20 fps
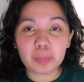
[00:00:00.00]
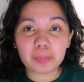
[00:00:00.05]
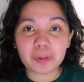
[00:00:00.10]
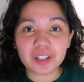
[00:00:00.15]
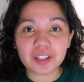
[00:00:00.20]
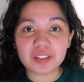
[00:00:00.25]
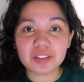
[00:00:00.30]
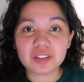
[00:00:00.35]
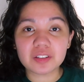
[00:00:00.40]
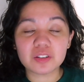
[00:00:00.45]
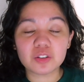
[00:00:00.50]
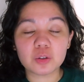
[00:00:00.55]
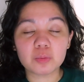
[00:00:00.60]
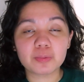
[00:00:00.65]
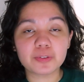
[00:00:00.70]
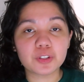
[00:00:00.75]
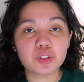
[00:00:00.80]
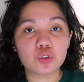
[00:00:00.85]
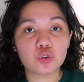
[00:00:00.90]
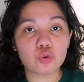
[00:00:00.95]
Please
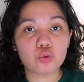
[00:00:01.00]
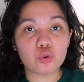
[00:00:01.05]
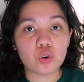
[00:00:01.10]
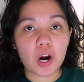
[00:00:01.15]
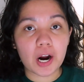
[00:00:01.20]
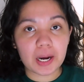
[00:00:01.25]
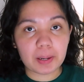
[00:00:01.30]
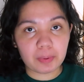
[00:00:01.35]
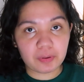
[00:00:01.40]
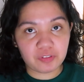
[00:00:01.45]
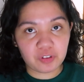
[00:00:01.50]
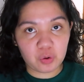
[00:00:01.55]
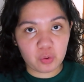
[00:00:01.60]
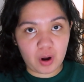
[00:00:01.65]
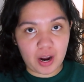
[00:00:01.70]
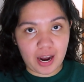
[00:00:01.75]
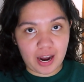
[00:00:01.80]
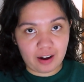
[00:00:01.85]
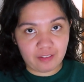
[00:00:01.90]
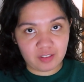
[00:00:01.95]
subscribe if you
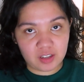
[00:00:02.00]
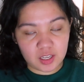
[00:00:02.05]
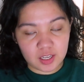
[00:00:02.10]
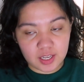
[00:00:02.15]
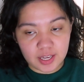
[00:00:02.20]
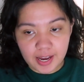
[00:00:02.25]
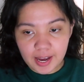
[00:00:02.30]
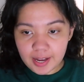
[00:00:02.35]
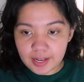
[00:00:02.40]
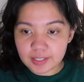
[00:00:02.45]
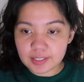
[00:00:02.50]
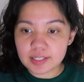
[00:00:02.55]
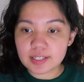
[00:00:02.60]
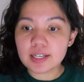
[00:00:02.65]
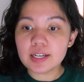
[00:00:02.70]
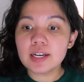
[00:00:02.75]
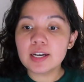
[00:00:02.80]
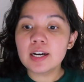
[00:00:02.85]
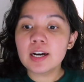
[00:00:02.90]
haven't yet.